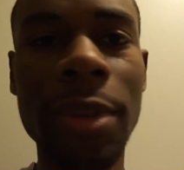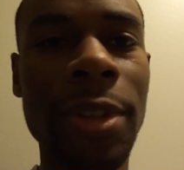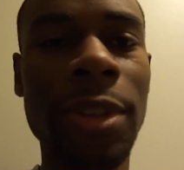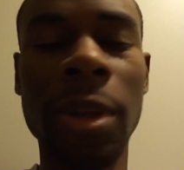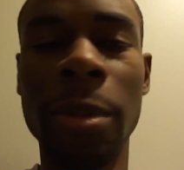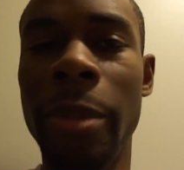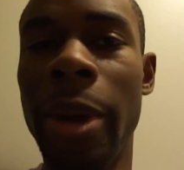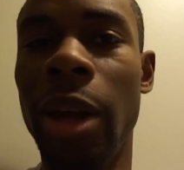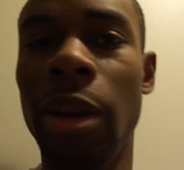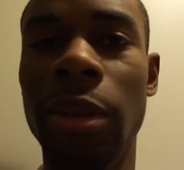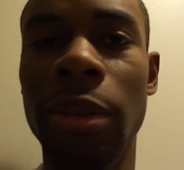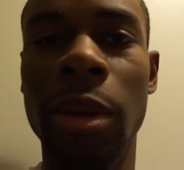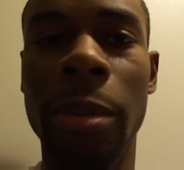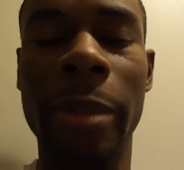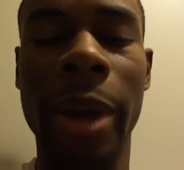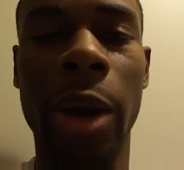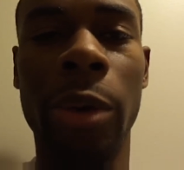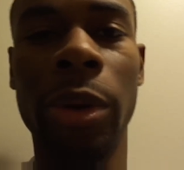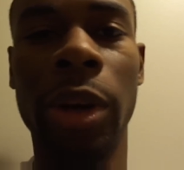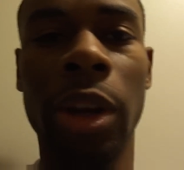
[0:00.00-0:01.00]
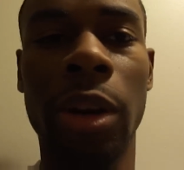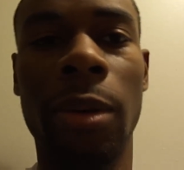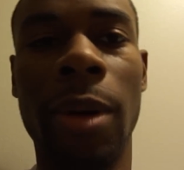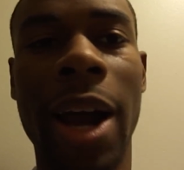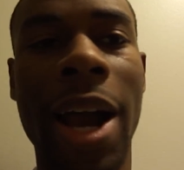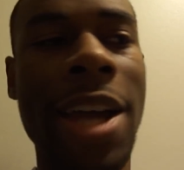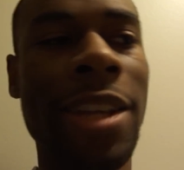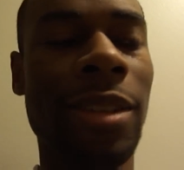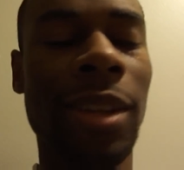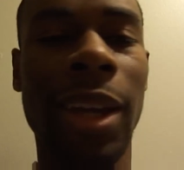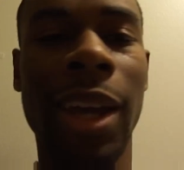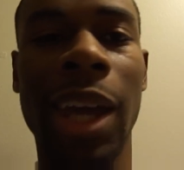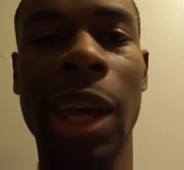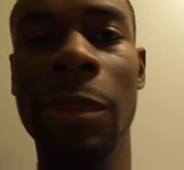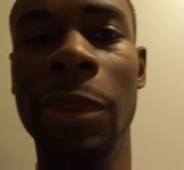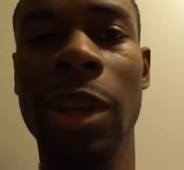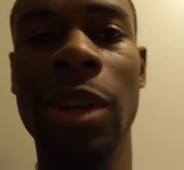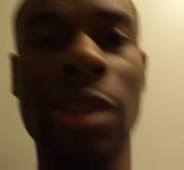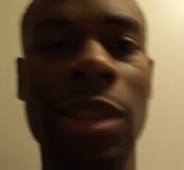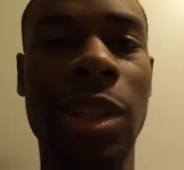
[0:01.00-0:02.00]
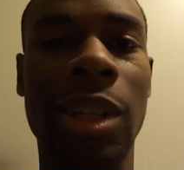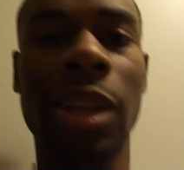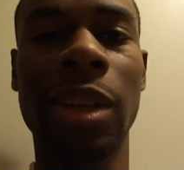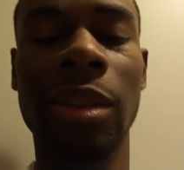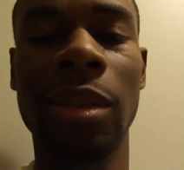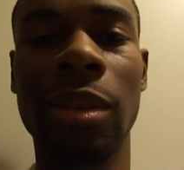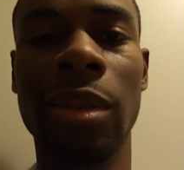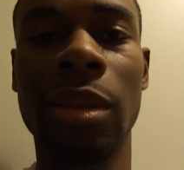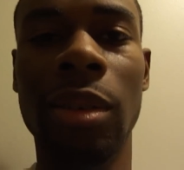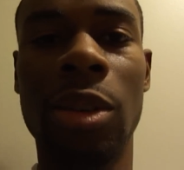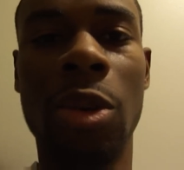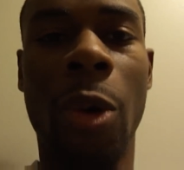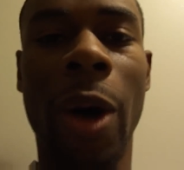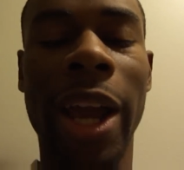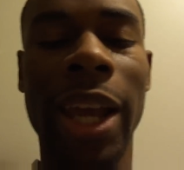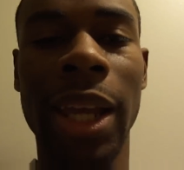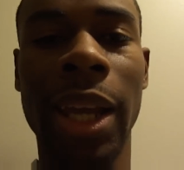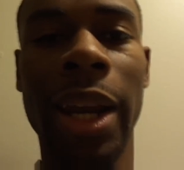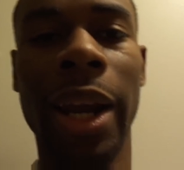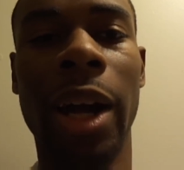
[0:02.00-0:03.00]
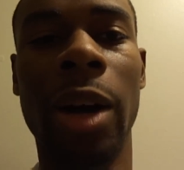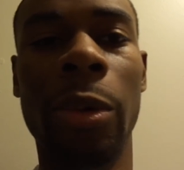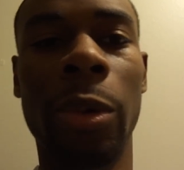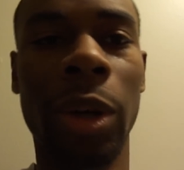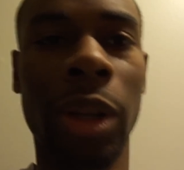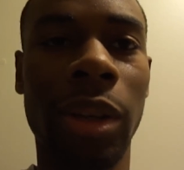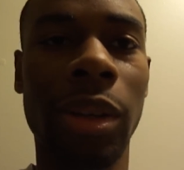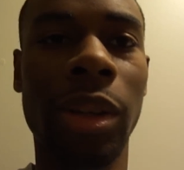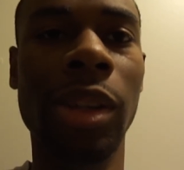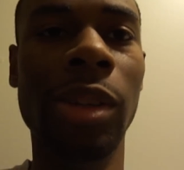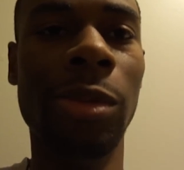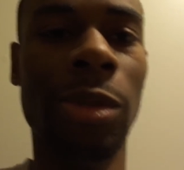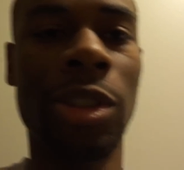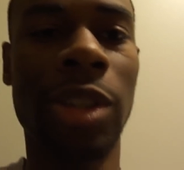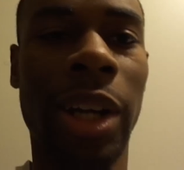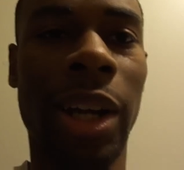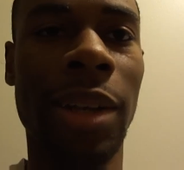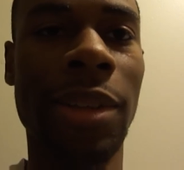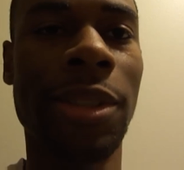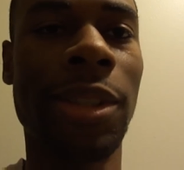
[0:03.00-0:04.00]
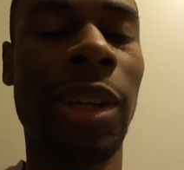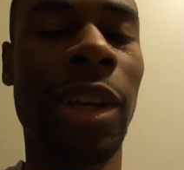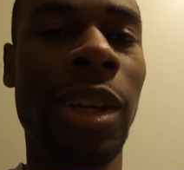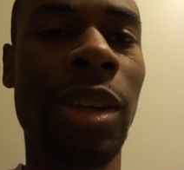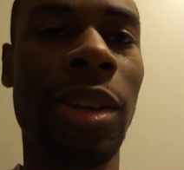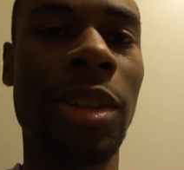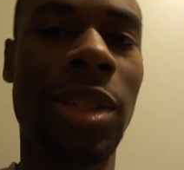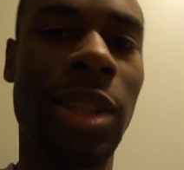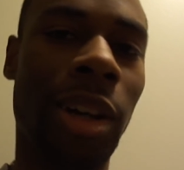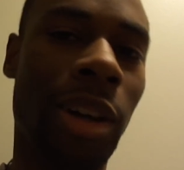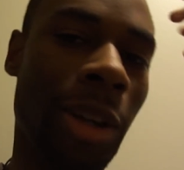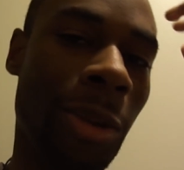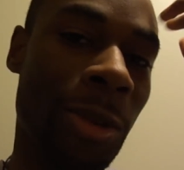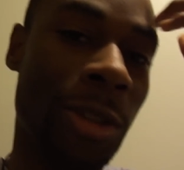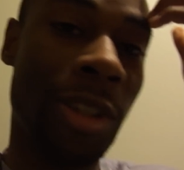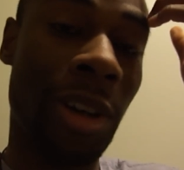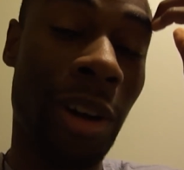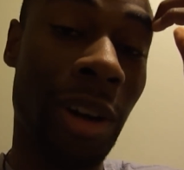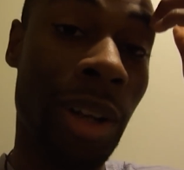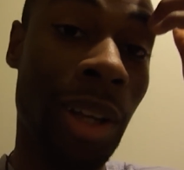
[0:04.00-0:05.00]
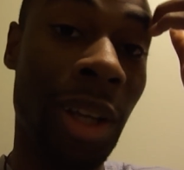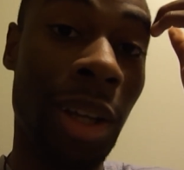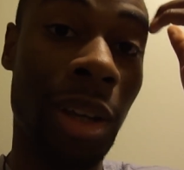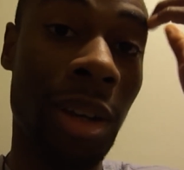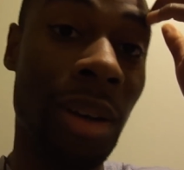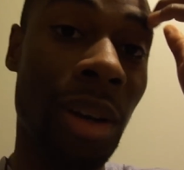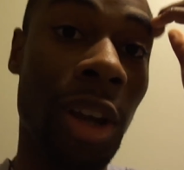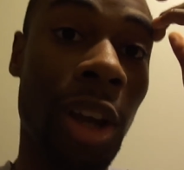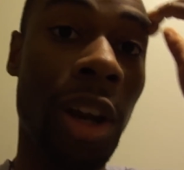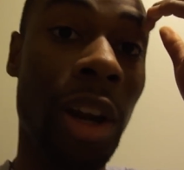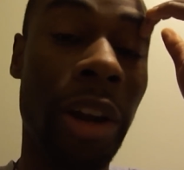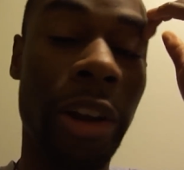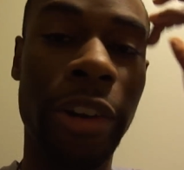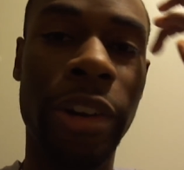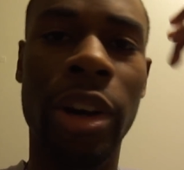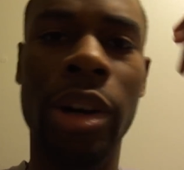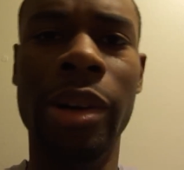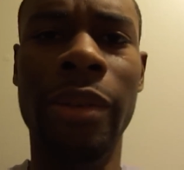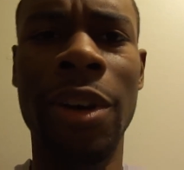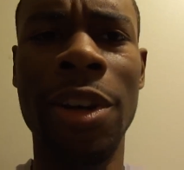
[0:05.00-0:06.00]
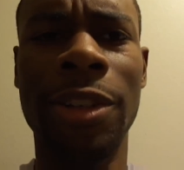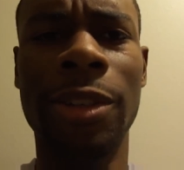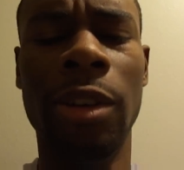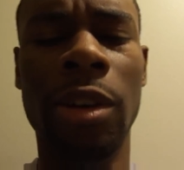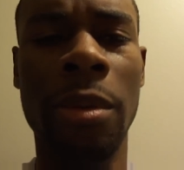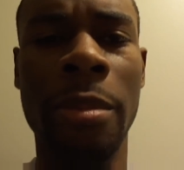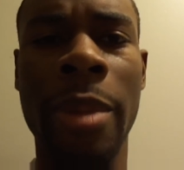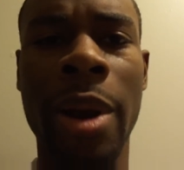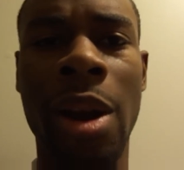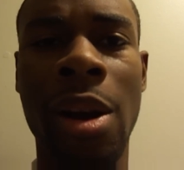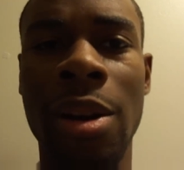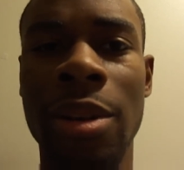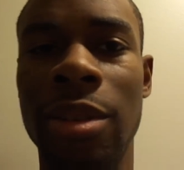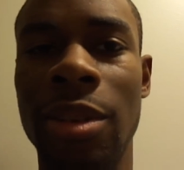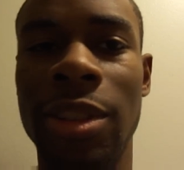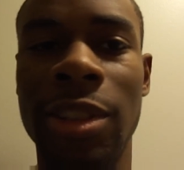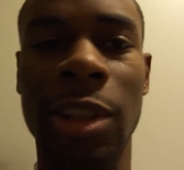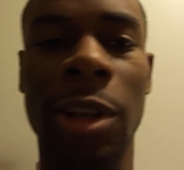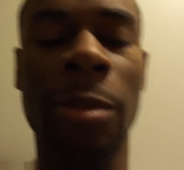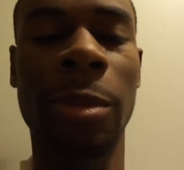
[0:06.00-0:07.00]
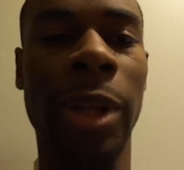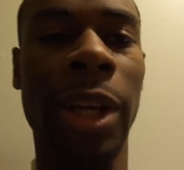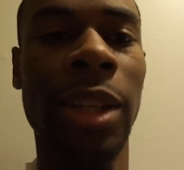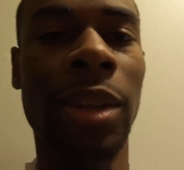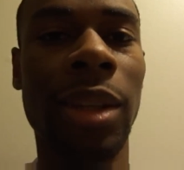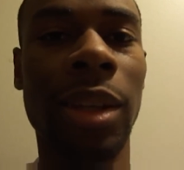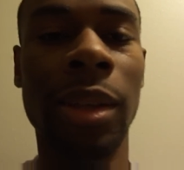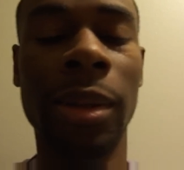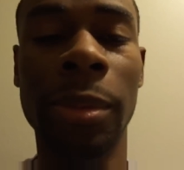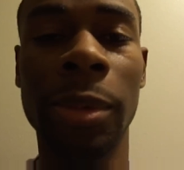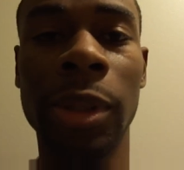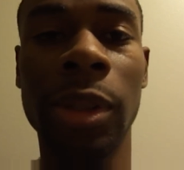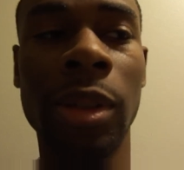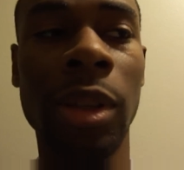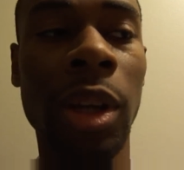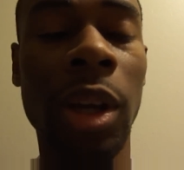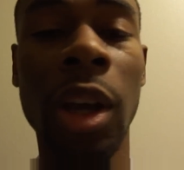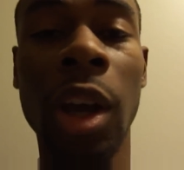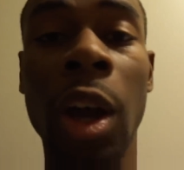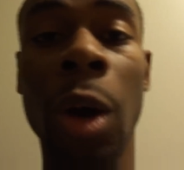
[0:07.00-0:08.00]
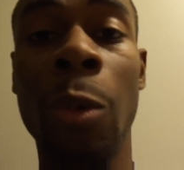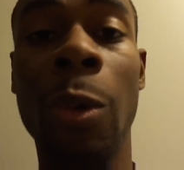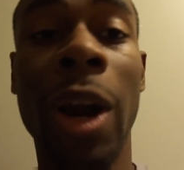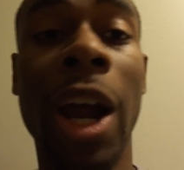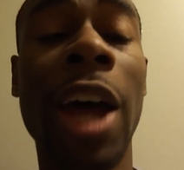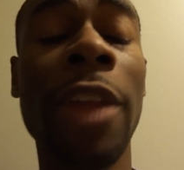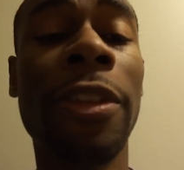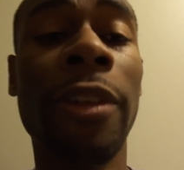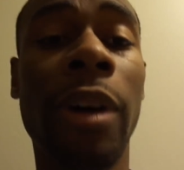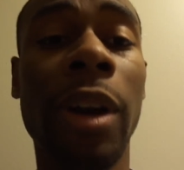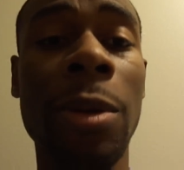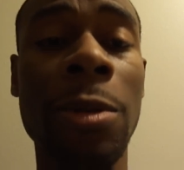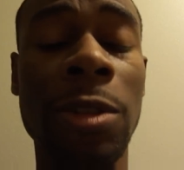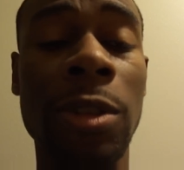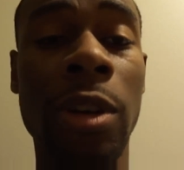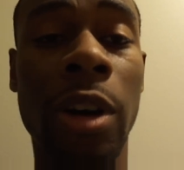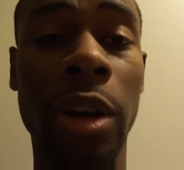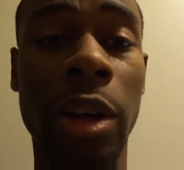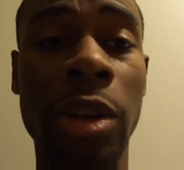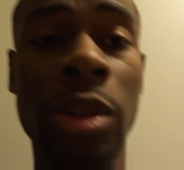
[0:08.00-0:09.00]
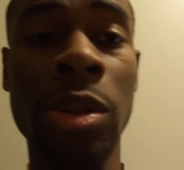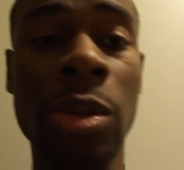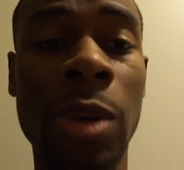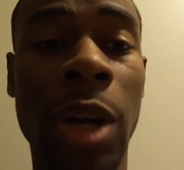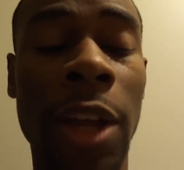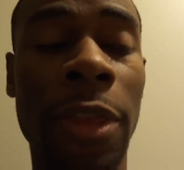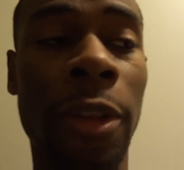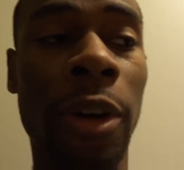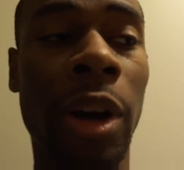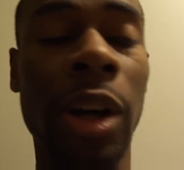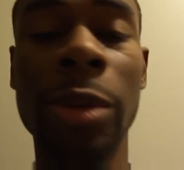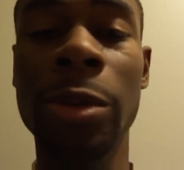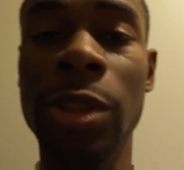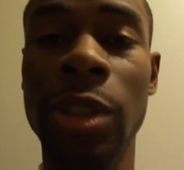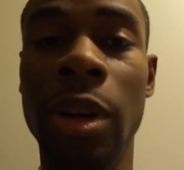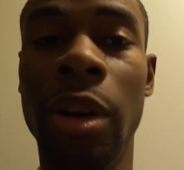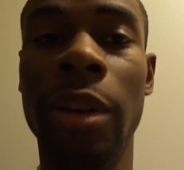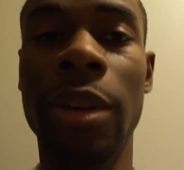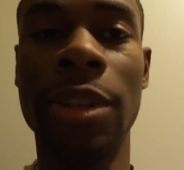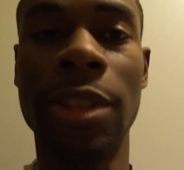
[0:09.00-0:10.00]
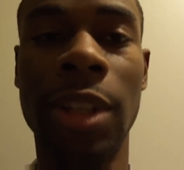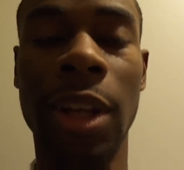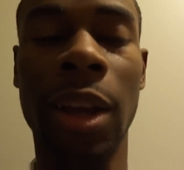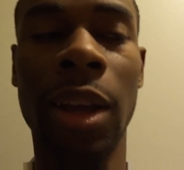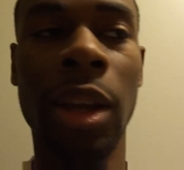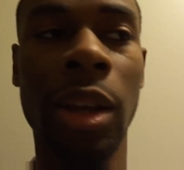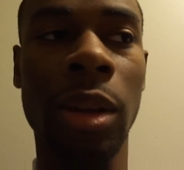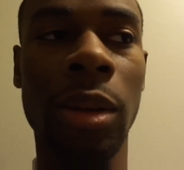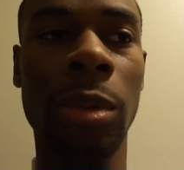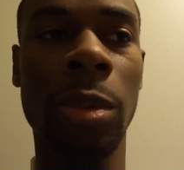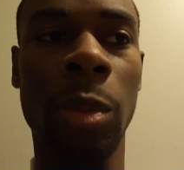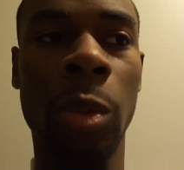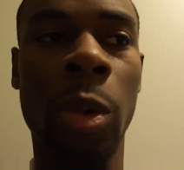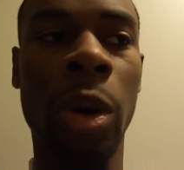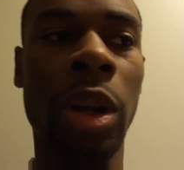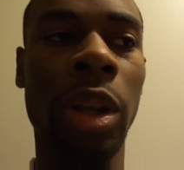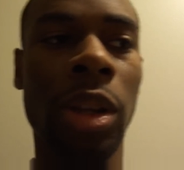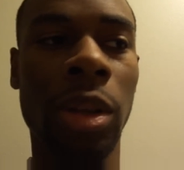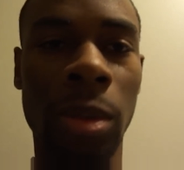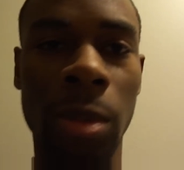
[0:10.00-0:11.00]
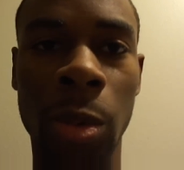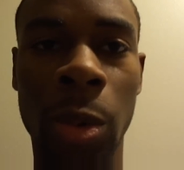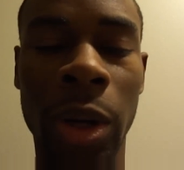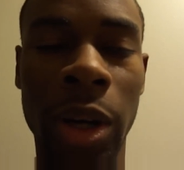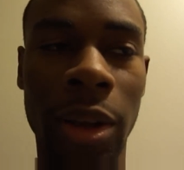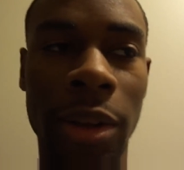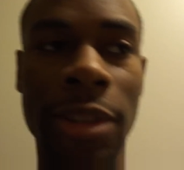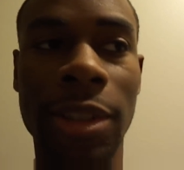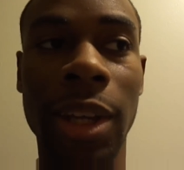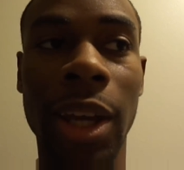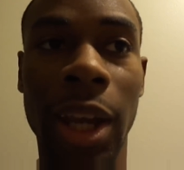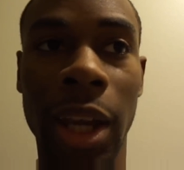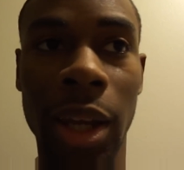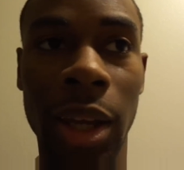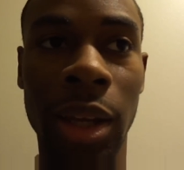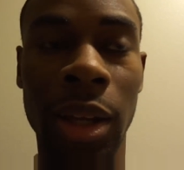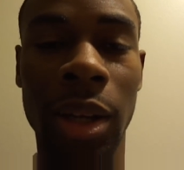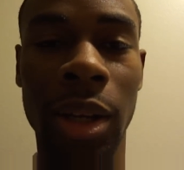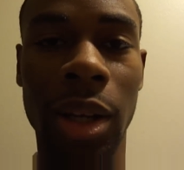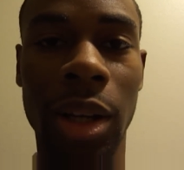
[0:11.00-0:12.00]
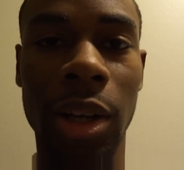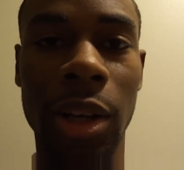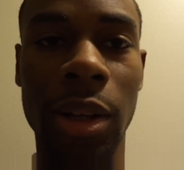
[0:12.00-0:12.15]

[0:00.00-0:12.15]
the Metal Gear Rising game. He just couldn't quite get out what he was trying to say. You could tell he was starting to get nervous or embarrassed or something like that. But what I thought he was going to do, I thought he was going to say what he wanted to say in